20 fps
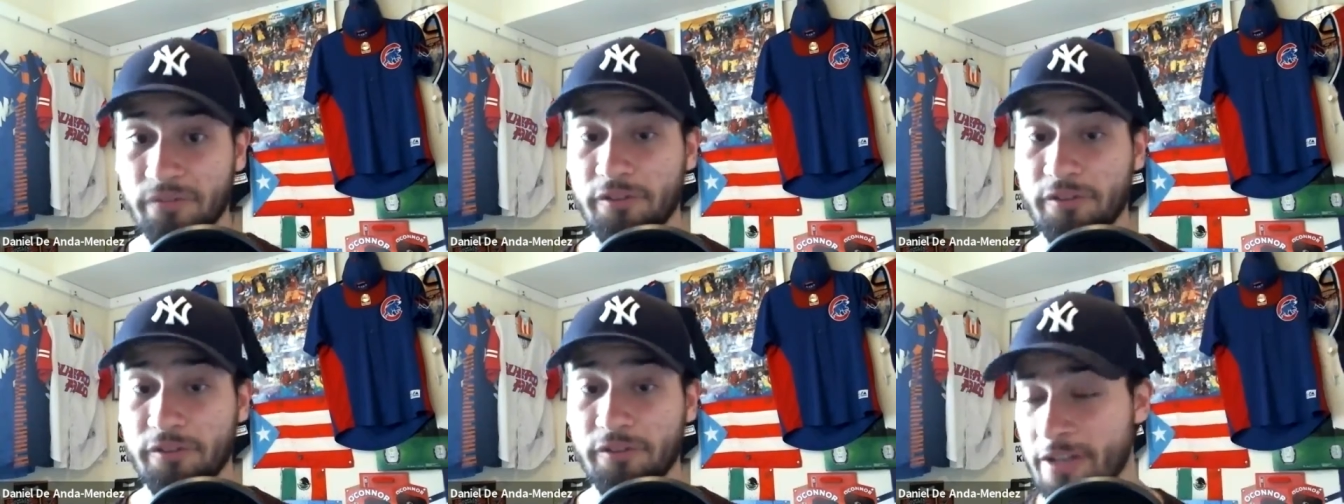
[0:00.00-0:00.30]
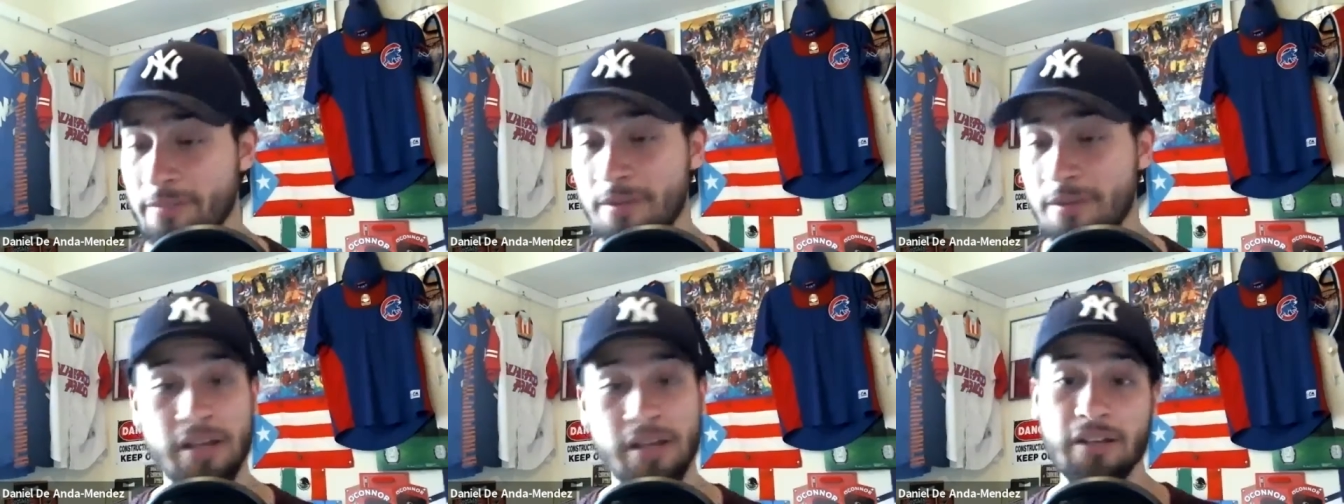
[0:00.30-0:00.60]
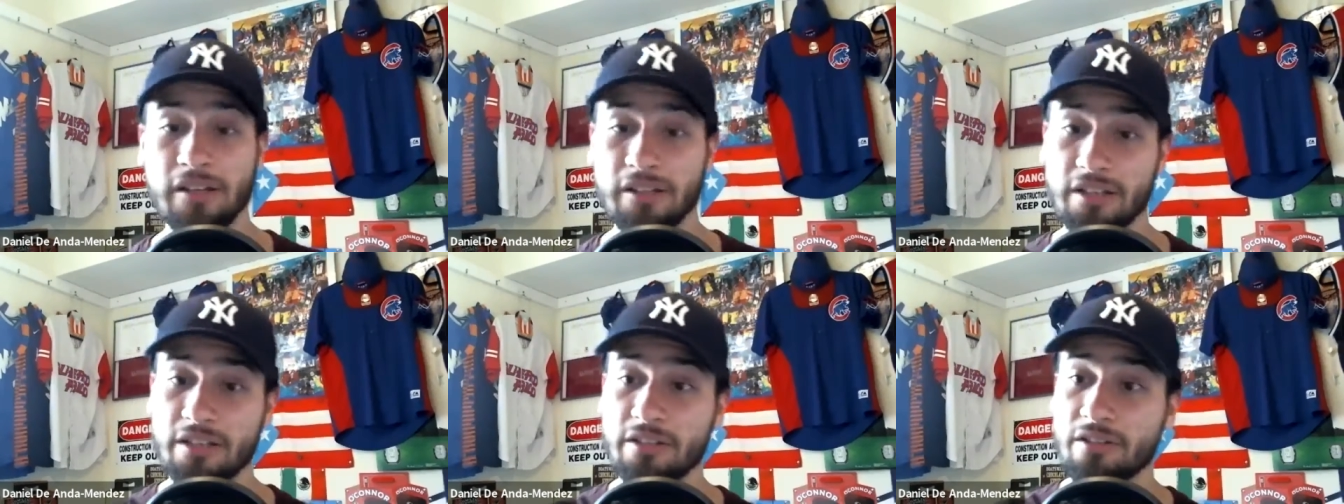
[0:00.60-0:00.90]
for them.
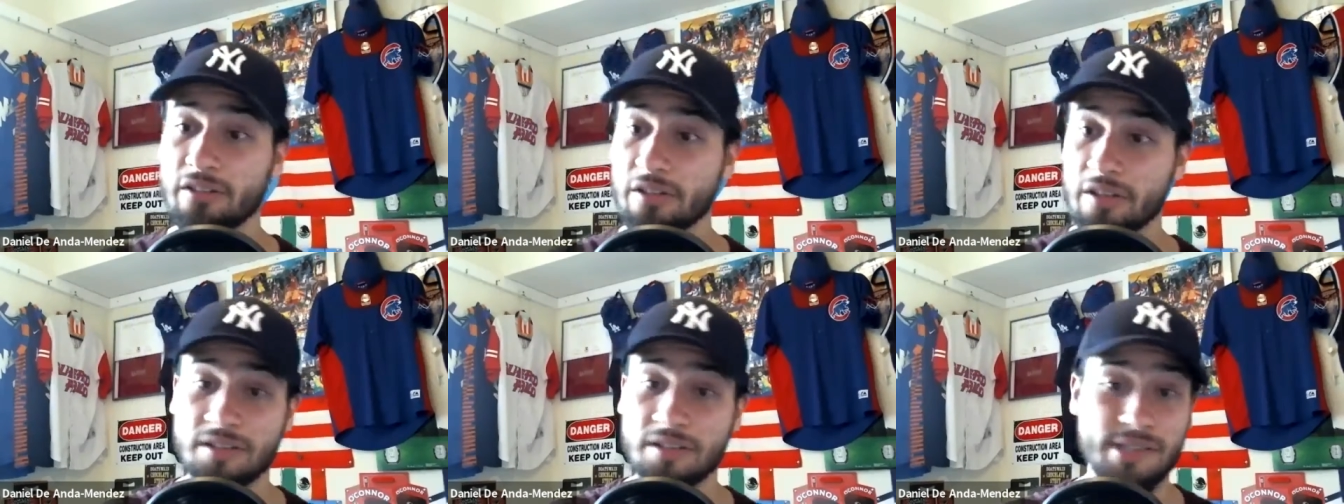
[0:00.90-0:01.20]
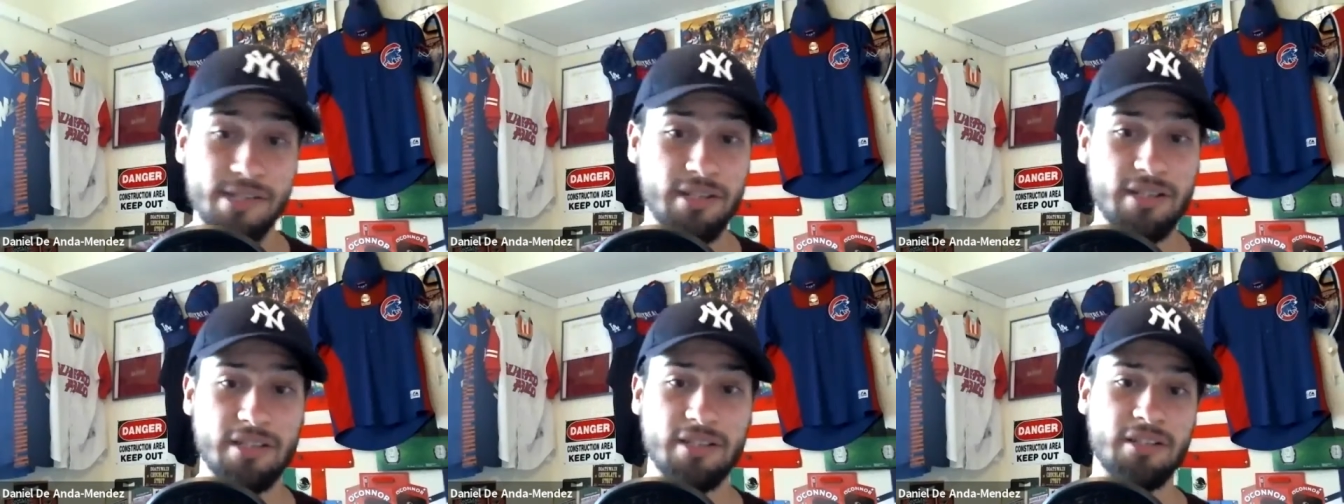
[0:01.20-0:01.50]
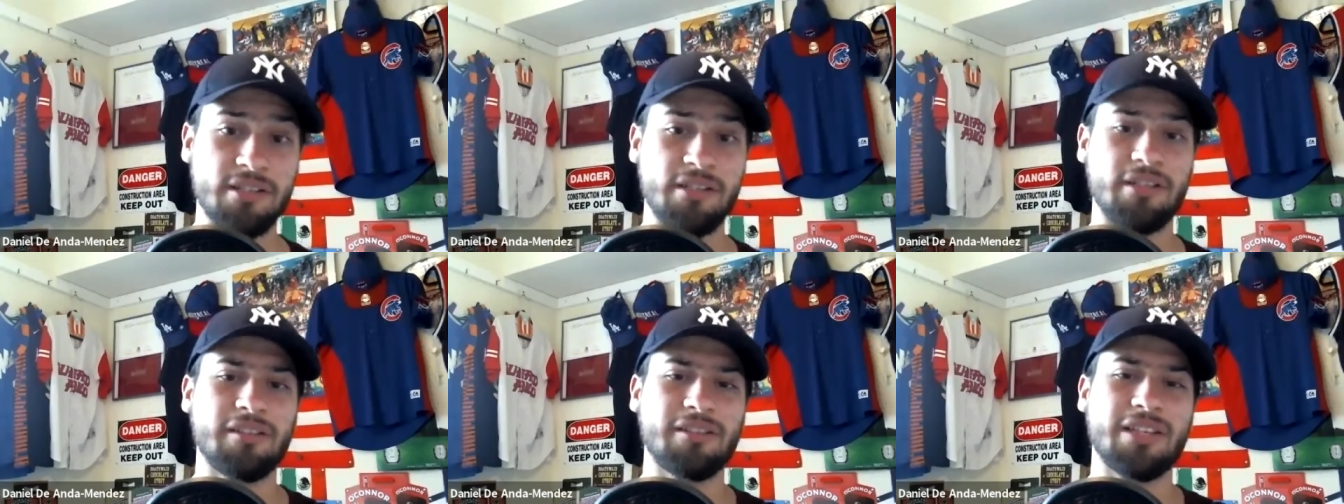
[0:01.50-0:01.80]
He
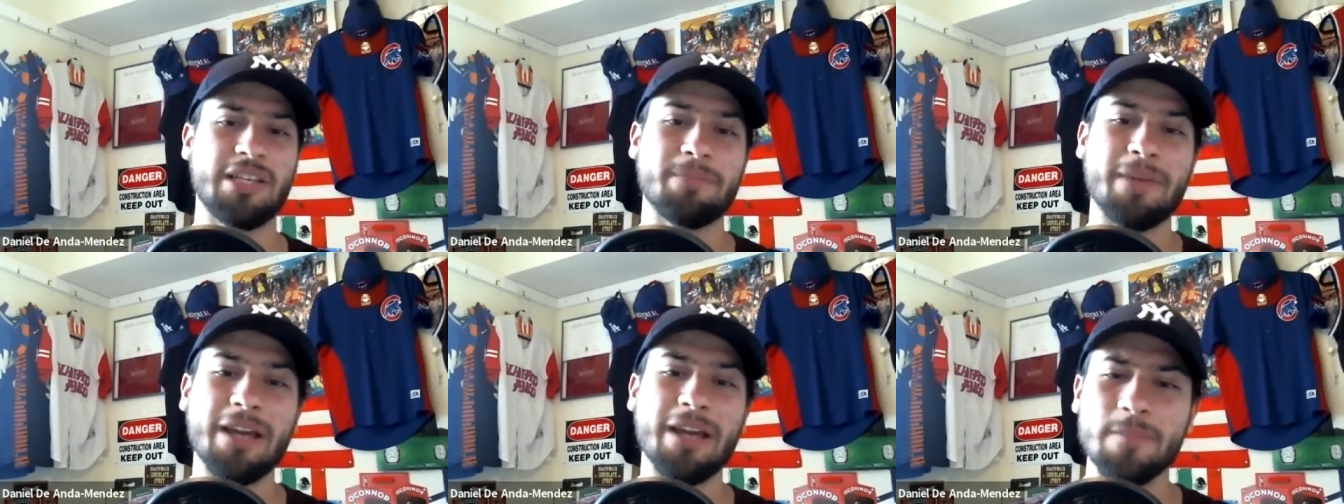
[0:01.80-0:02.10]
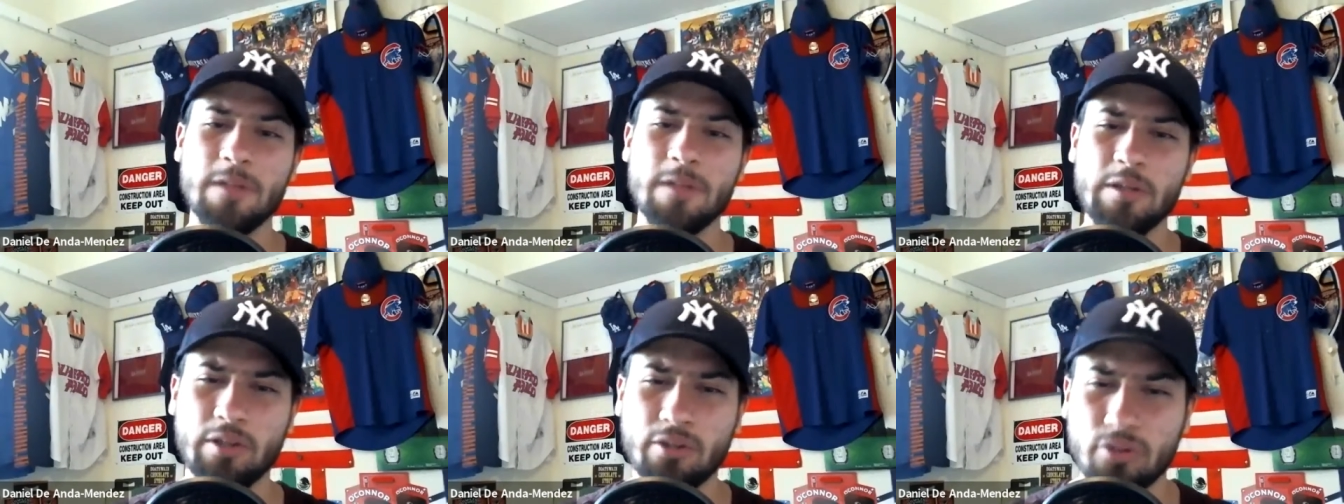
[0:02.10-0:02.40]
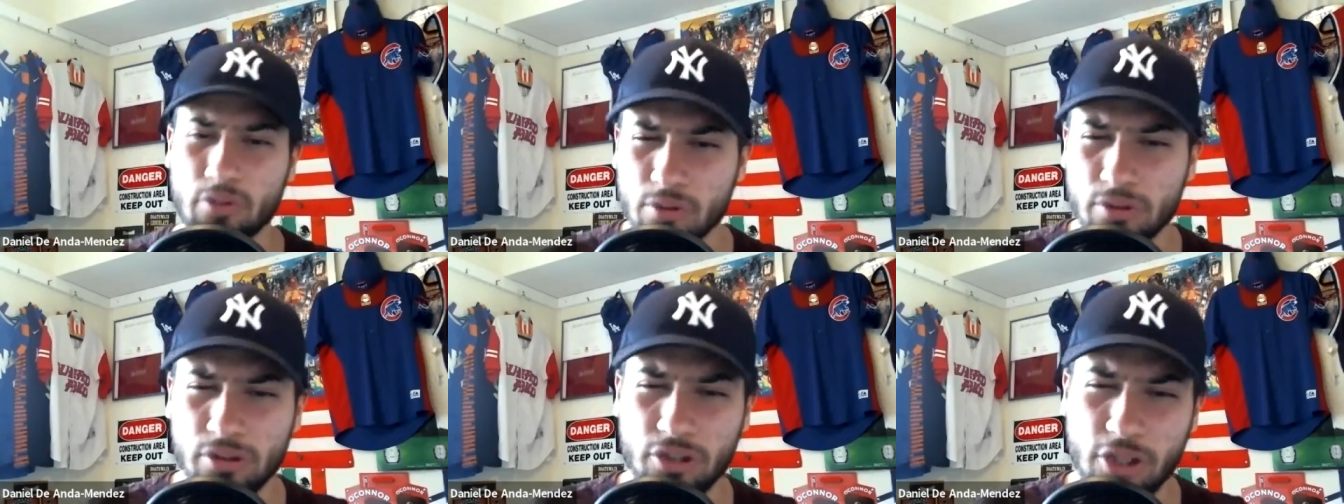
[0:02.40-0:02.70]
might be in the
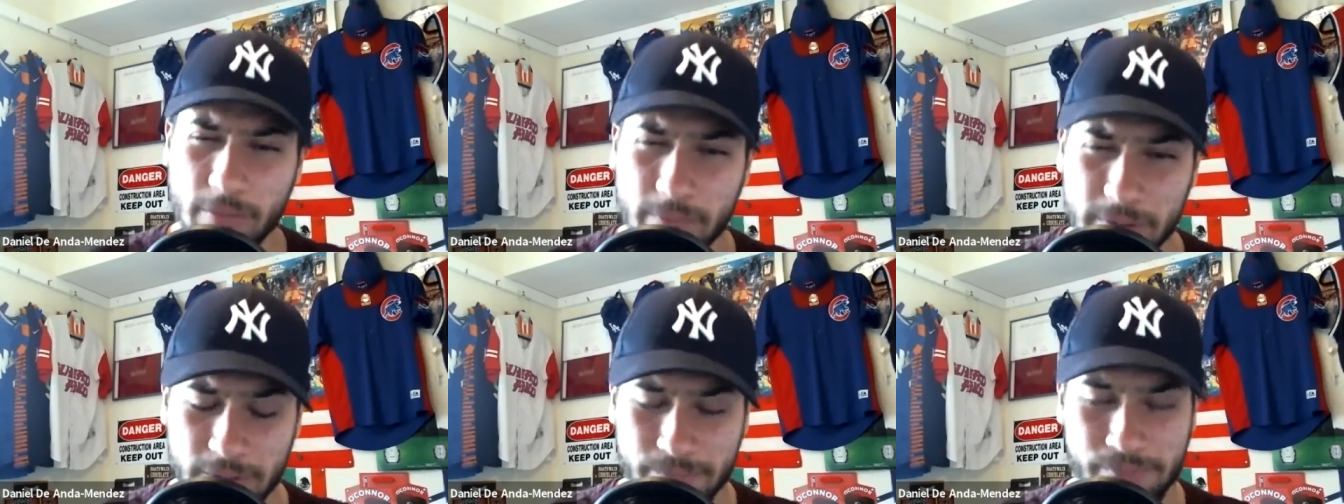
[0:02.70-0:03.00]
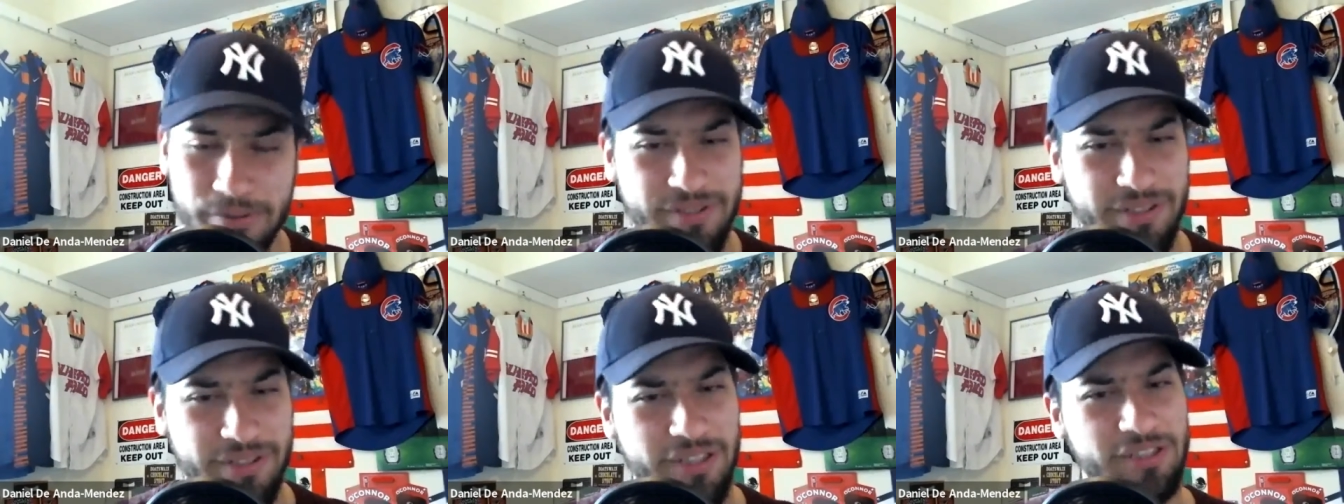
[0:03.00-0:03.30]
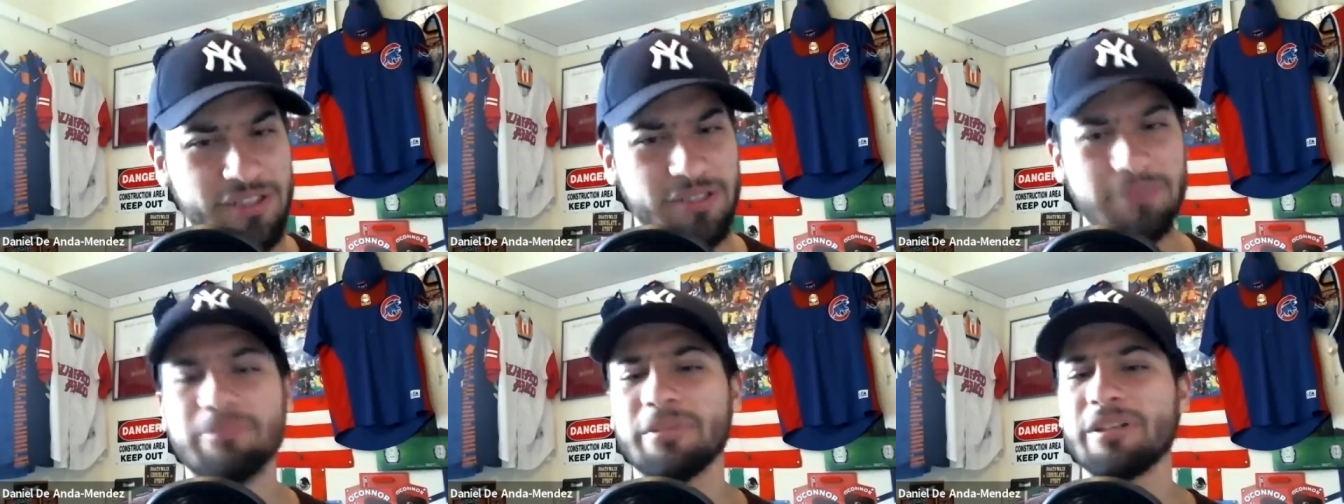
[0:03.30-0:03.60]
Gold Glove
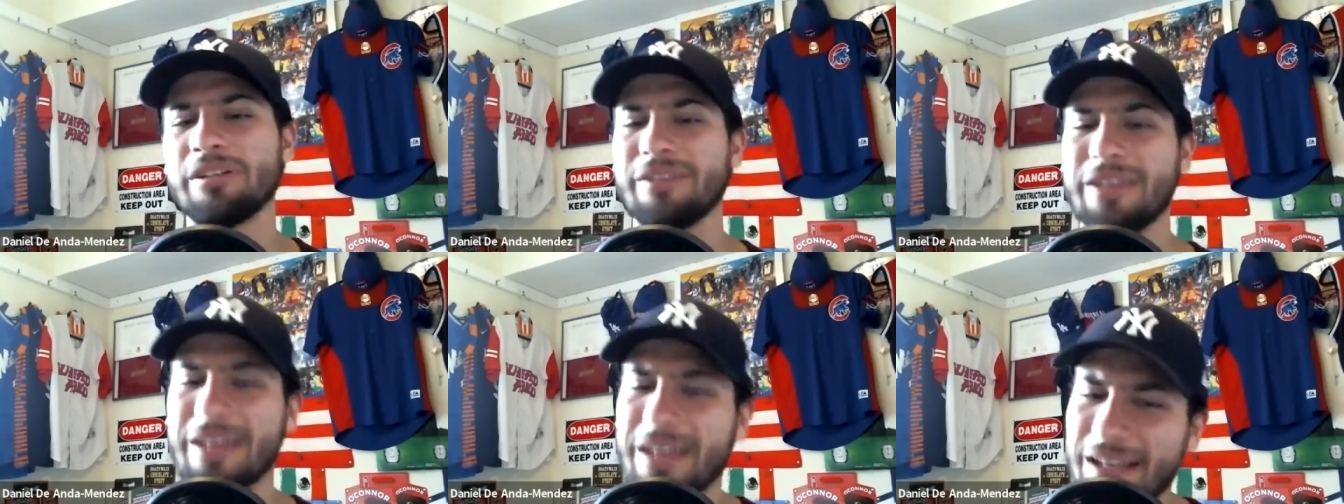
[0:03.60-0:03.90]
conversation, but